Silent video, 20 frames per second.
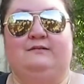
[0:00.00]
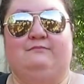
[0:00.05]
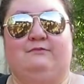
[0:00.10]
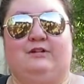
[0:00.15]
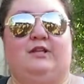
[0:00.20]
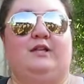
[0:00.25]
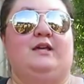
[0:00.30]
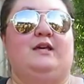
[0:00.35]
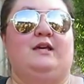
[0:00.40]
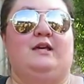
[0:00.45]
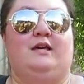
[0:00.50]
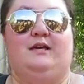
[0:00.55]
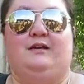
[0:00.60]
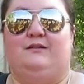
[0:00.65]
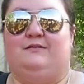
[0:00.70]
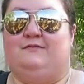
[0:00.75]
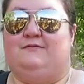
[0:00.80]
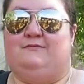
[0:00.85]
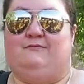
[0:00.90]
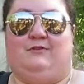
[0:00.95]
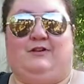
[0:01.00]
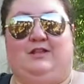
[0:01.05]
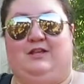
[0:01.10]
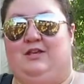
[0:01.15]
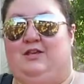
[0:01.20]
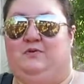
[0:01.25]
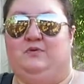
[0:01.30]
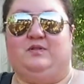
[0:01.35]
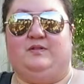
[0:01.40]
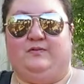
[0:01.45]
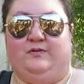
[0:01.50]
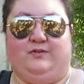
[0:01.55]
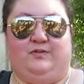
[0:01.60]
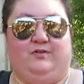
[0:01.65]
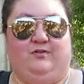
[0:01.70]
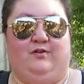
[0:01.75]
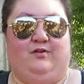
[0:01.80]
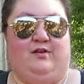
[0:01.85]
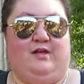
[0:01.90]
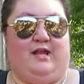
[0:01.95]
really useful
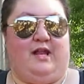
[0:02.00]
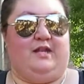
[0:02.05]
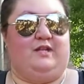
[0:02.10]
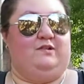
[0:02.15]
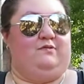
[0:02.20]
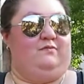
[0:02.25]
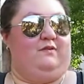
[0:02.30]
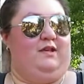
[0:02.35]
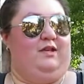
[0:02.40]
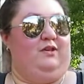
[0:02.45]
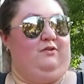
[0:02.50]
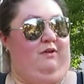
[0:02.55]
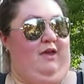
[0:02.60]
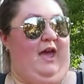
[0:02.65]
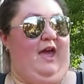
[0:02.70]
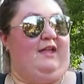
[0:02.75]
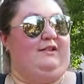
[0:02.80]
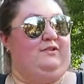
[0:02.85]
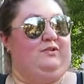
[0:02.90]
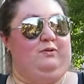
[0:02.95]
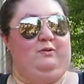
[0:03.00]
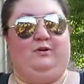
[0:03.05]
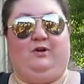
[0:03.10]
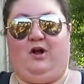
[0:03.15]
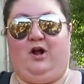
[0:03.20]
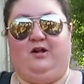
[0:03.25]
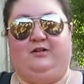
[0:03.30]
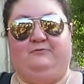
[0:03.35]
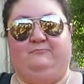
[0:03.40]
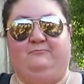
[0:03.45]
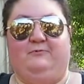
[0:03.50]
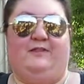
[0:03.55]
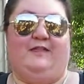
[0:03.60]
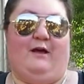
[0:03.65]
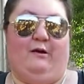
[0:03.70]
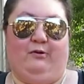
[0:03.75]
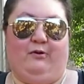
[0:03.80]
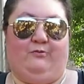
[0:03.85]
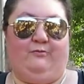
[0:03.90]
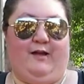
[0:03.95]
tool, and I don't think you can do a garden
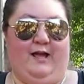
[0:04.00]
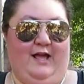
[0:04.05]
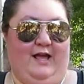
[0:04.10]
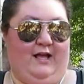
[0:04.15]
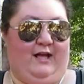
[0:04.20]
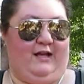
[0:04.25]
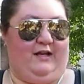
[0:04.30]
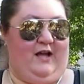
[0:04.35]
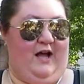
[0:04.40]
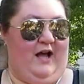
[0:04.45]
without a rake.